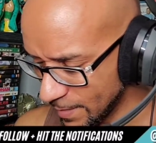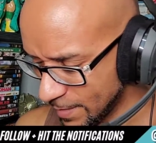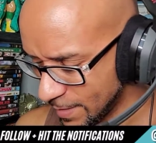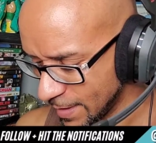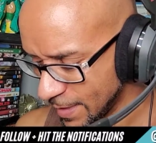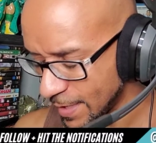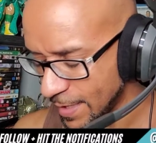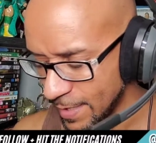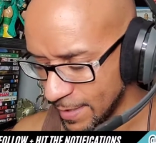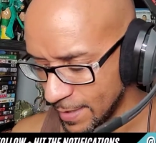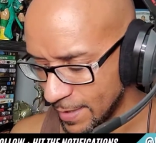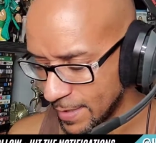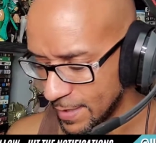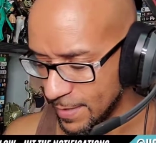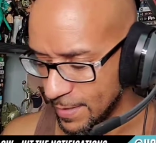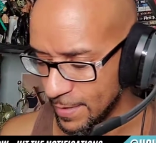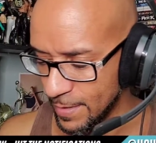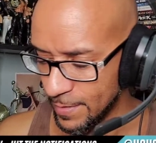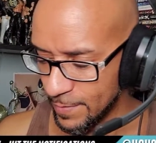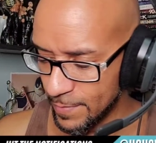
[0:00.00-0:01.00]
Then
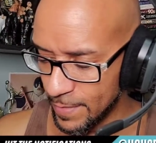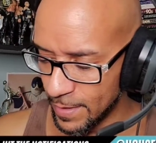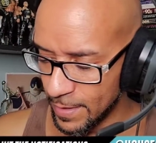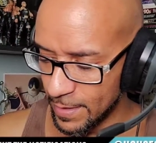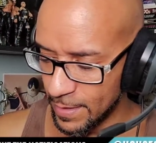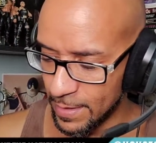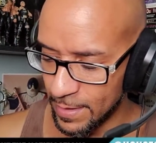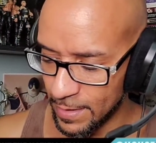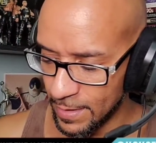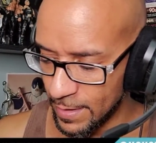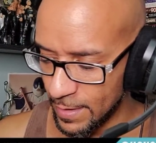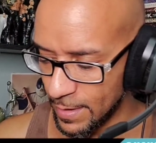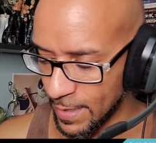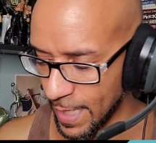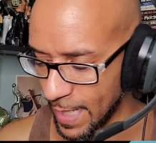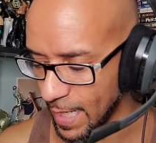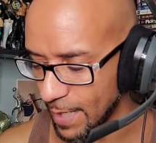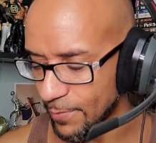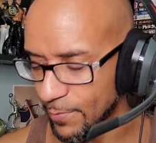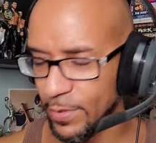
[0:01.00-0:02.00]
he did the
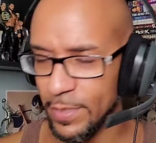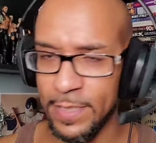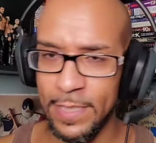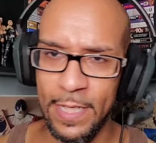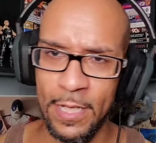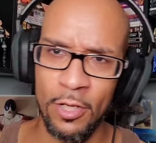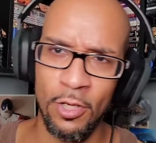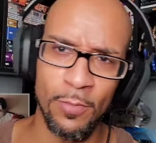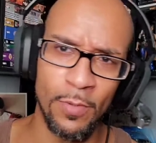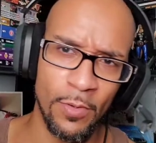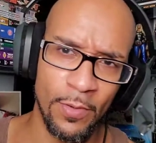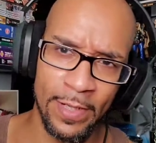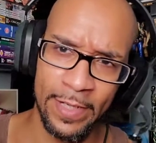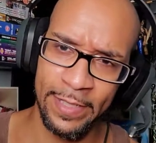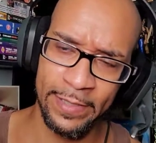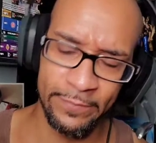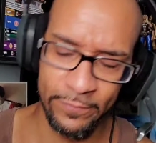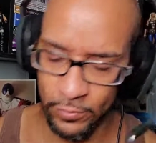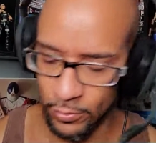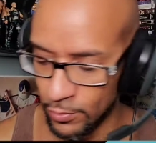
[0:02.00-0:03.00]
hammering elbow
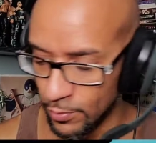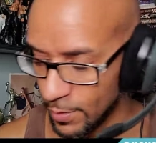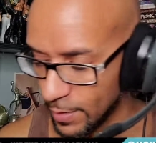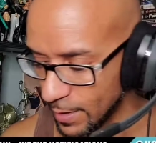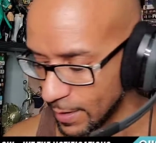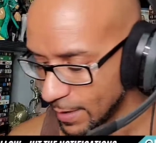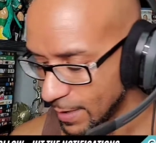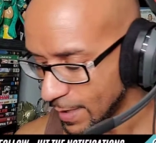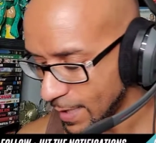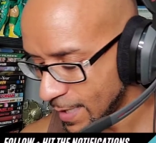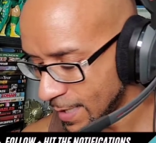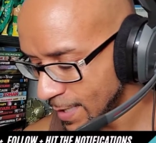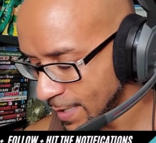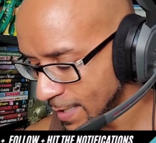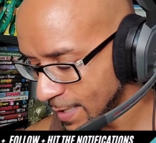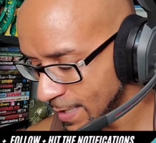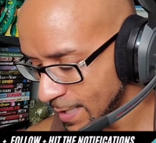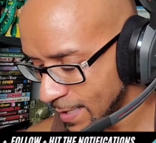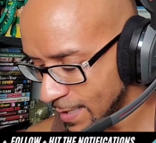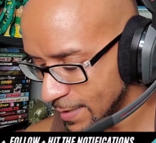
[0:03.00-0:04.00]
anvil
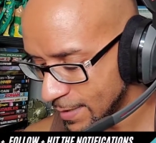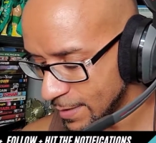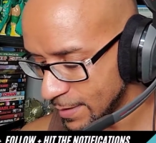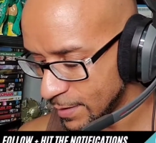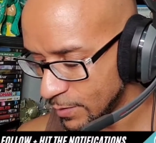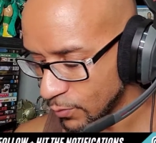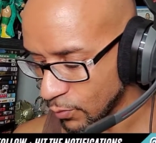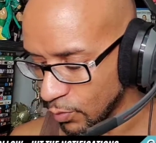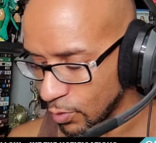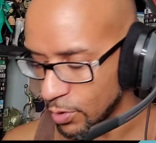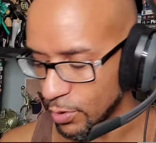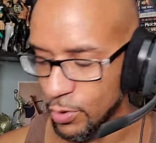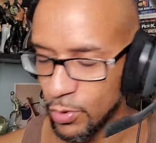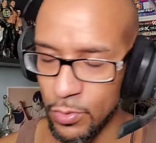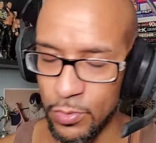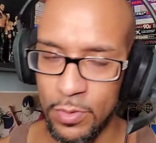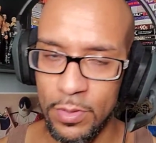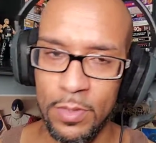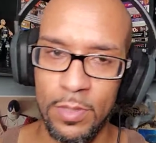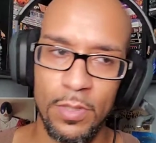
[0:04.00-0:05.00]
and did the
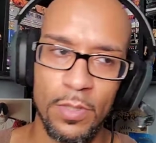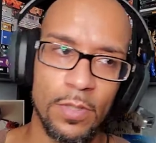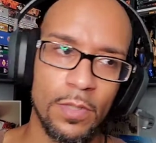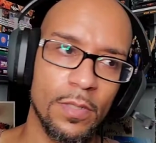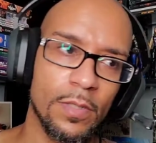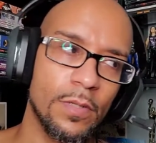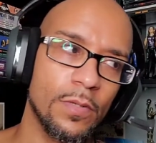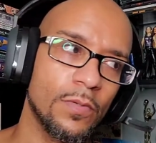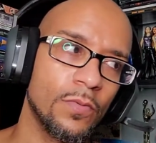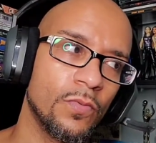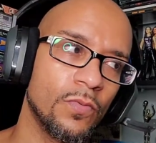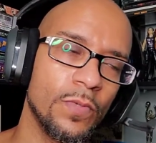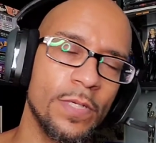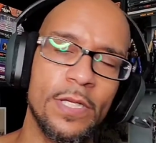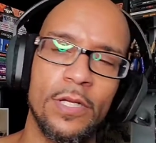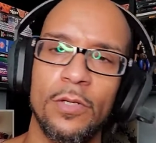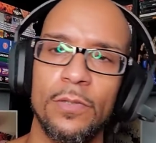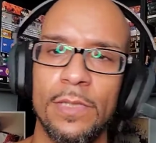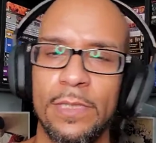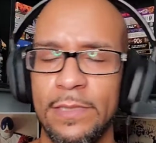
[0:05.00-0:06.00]

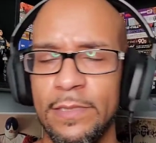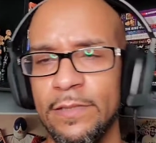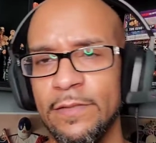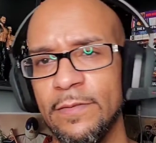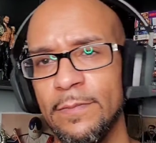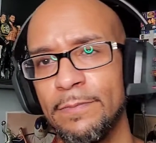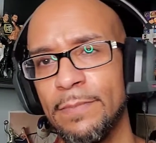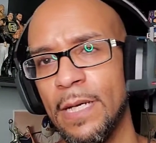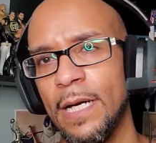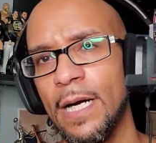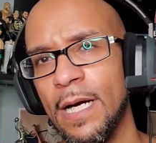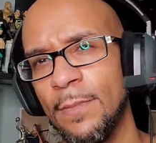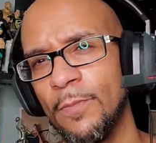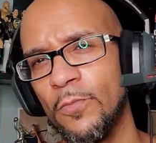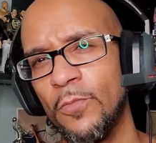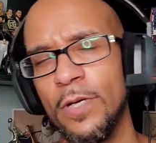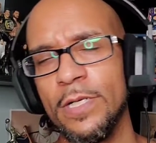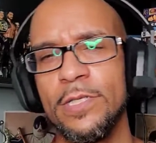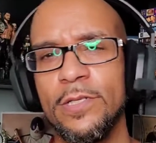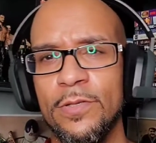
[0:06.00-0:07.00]
Ricola
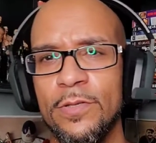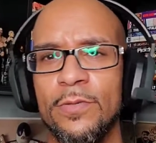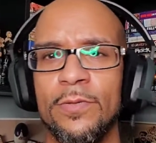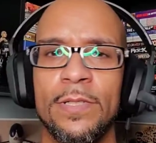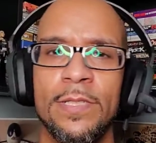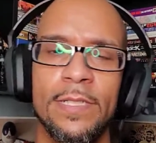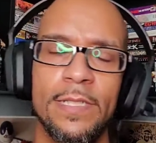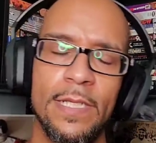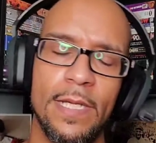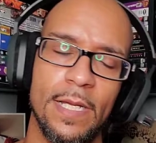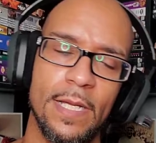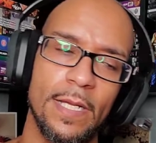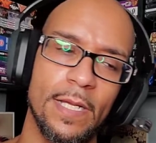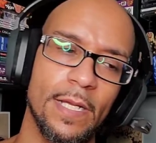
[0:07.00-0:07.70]
bomb. 1, 2, 3.